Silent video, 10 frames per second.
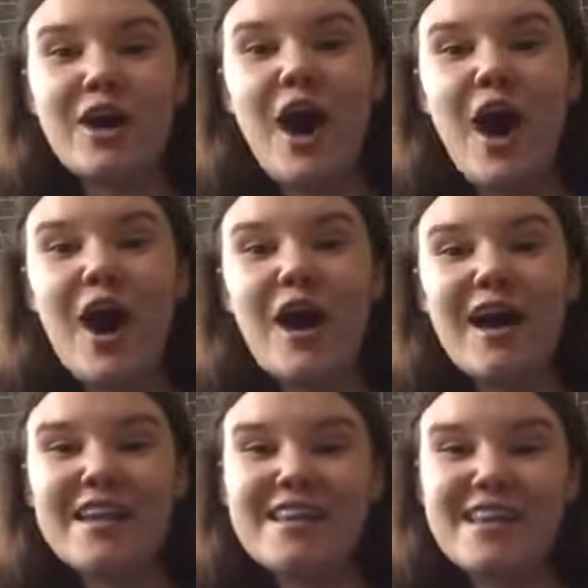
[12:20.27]
caught.
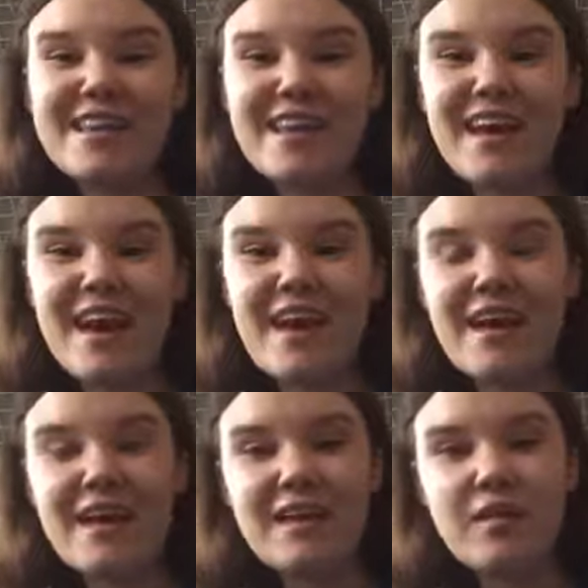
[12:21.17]

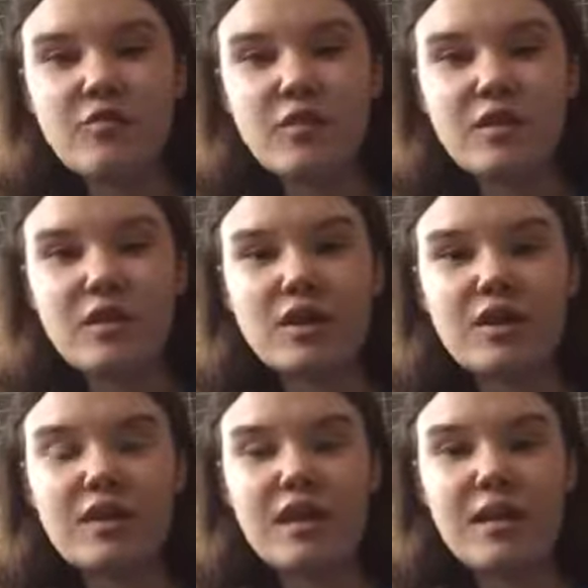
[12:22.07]
And afterwards, they try
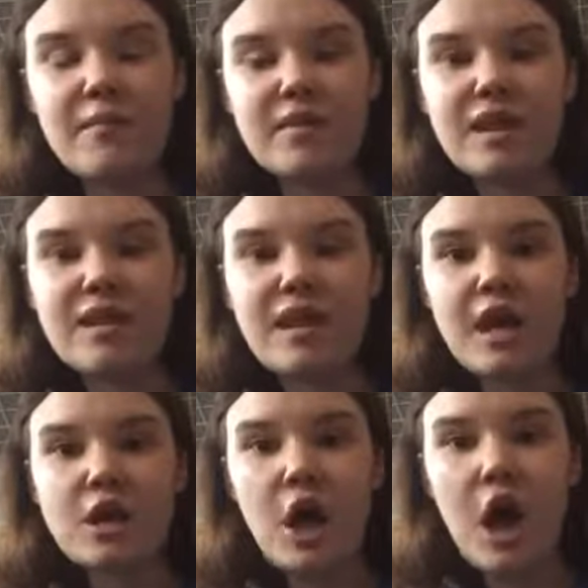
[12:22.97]
to sneak in, but then they
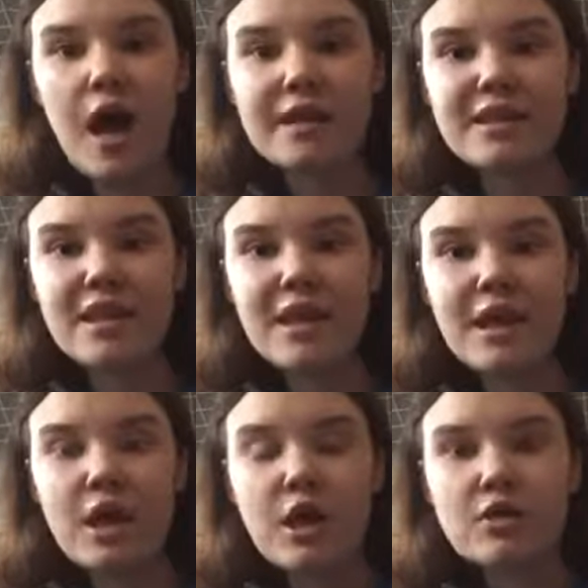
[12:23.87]
get caught.
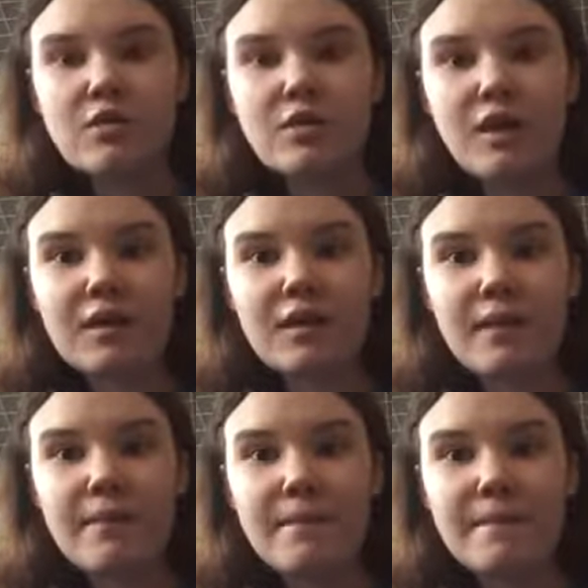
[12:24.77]
And so they're locked
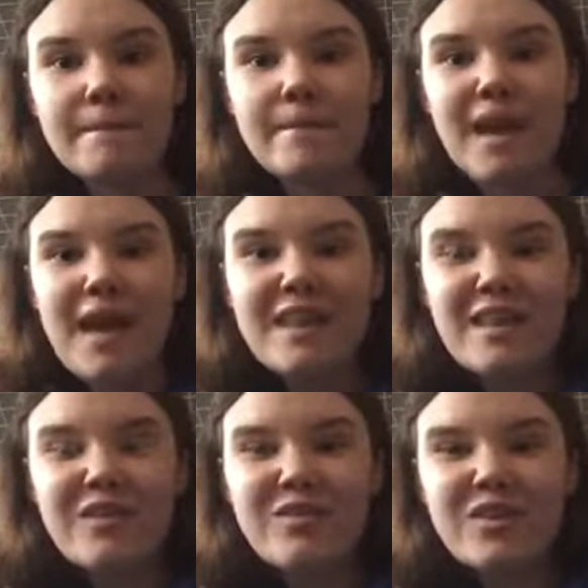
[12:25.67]
up. And then
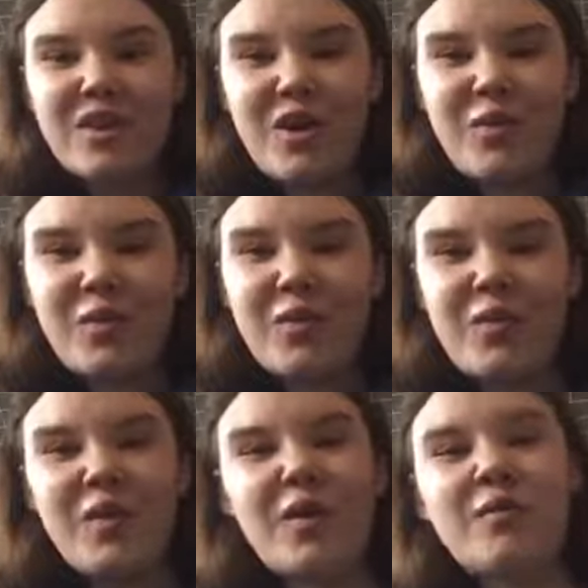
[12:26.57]
there's this heart
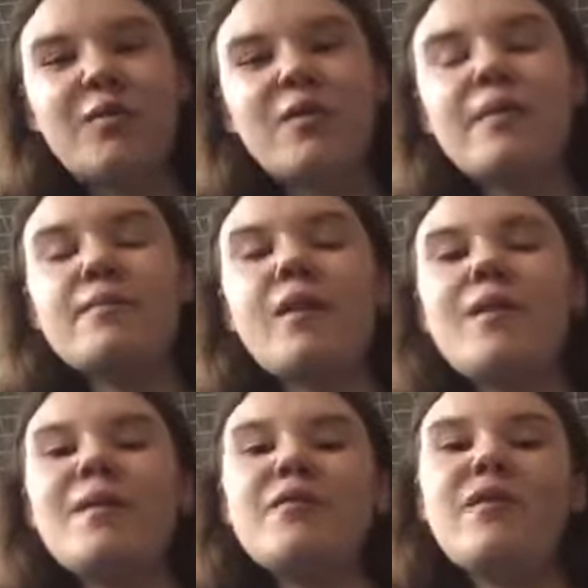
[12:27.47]
heartwarming
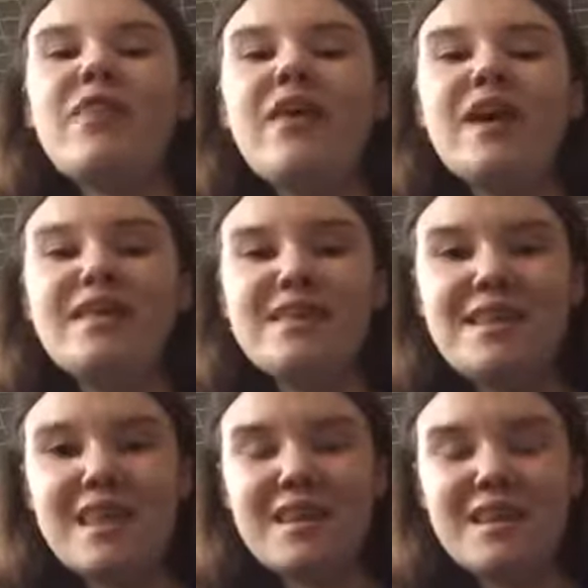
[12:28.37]
moment with a uh,
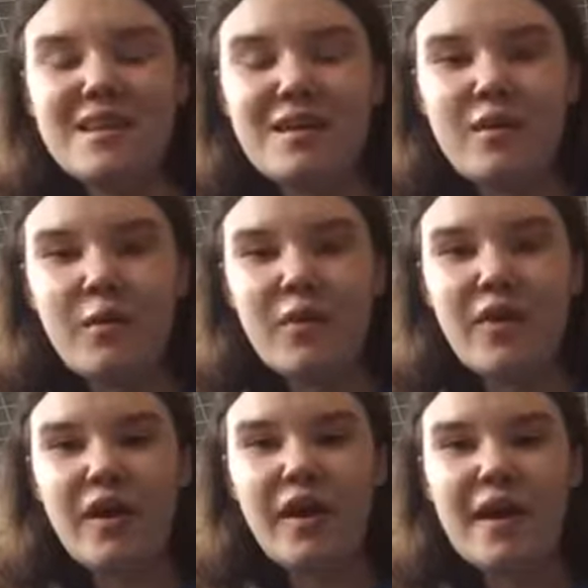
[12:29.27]
Sin, with
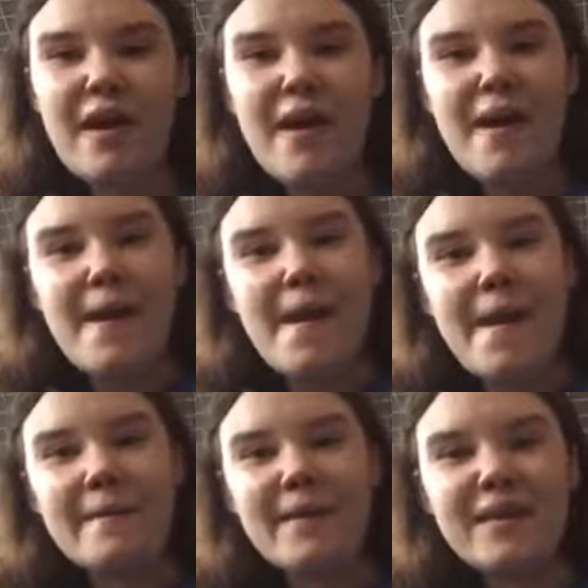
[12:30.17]
a uh,
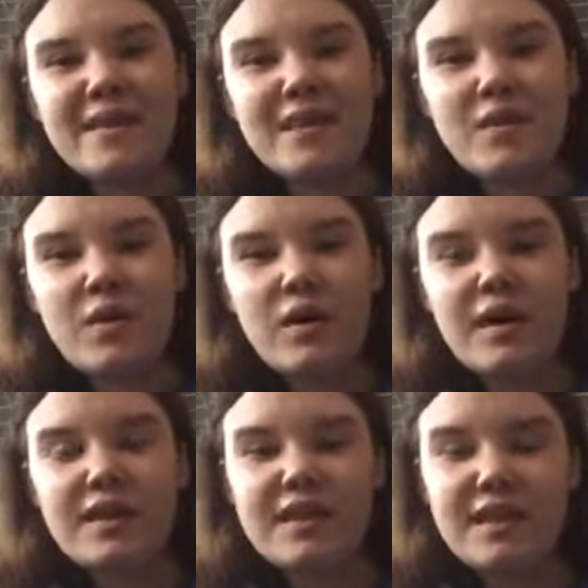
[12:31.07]
him and
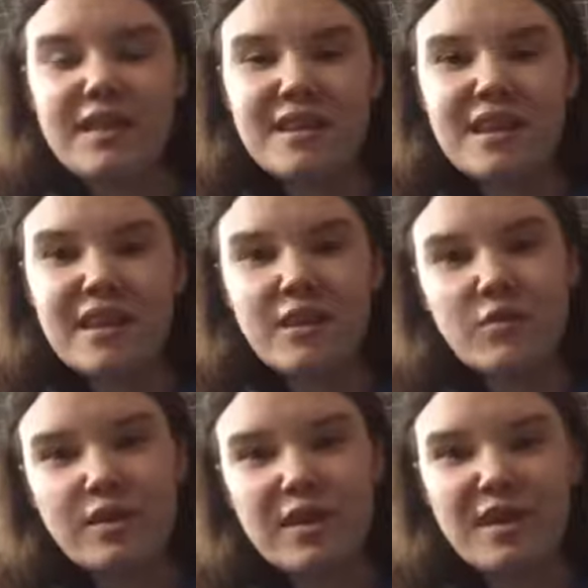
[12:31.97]
and Cindy. You
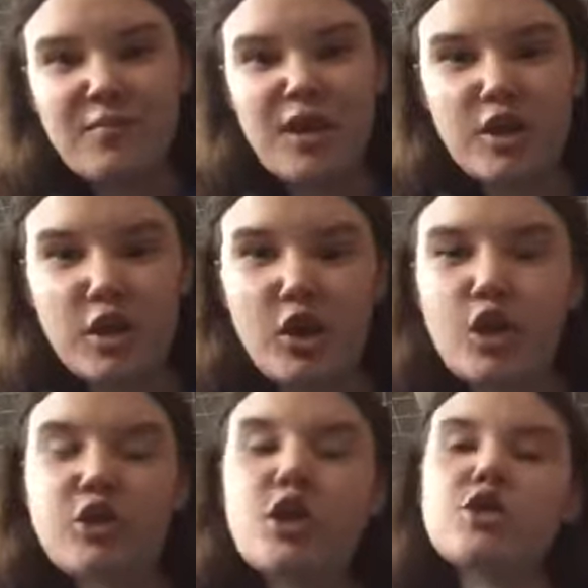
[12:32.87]
know, Cindy's being like
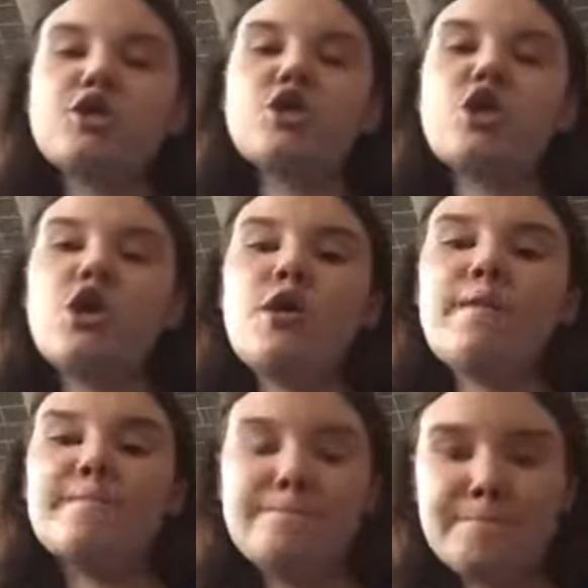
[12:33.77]
all nice to
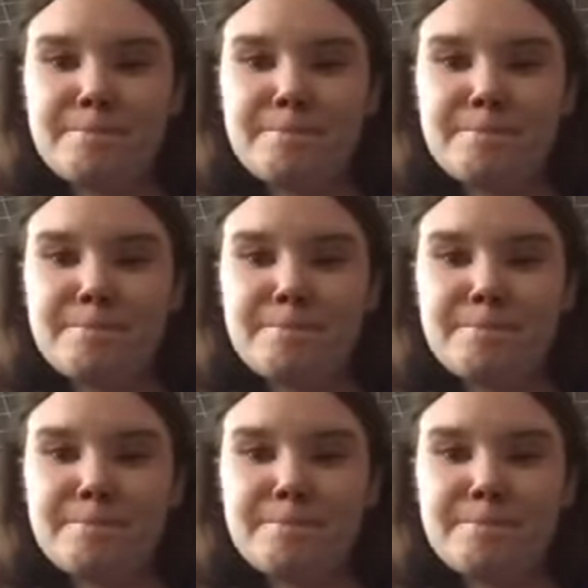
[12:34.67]
him.